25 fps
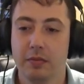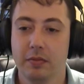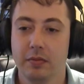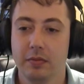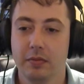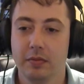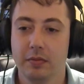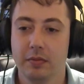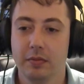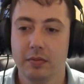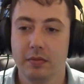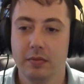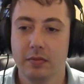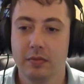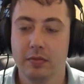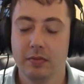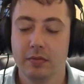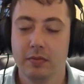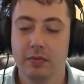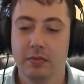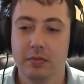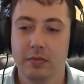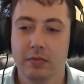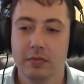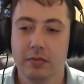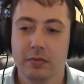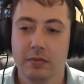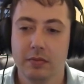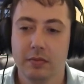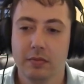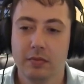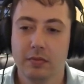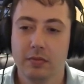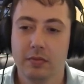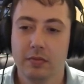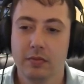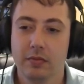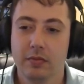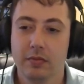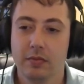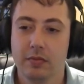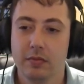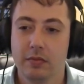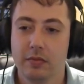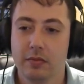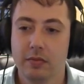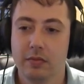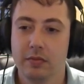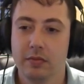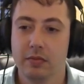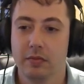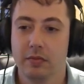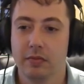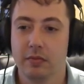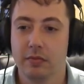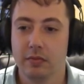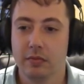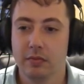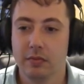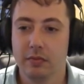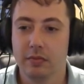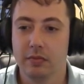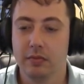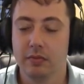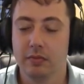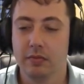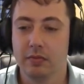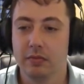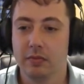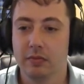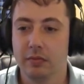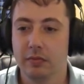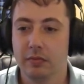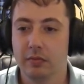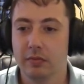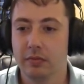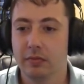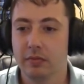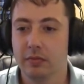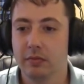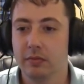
[no speech]